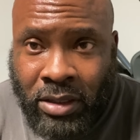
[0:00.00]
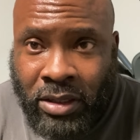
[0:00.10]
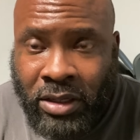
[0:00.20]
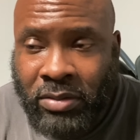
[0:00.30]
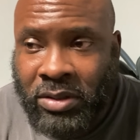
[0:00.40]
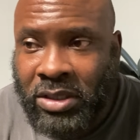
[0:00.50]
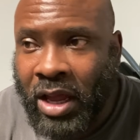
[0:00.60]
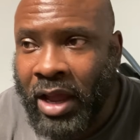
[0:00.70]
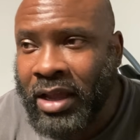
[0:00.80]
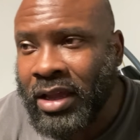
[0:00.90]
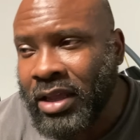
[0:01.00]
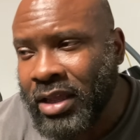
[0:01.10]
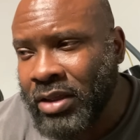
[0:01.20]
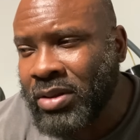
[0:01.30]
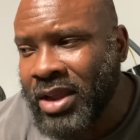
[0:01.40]
He was like,
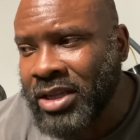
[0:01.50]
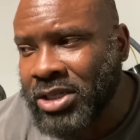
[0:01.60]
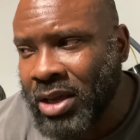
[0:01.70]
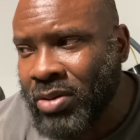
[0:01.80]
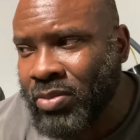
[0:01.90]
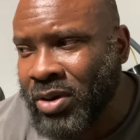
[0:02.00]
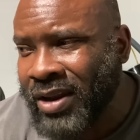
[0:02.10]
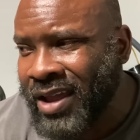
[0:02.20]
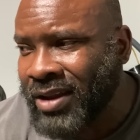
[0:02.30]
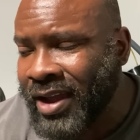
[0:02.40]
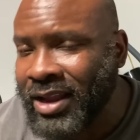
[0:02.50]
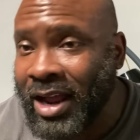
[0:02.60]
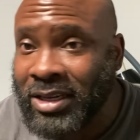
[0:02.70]
you think so? Would they have liked that?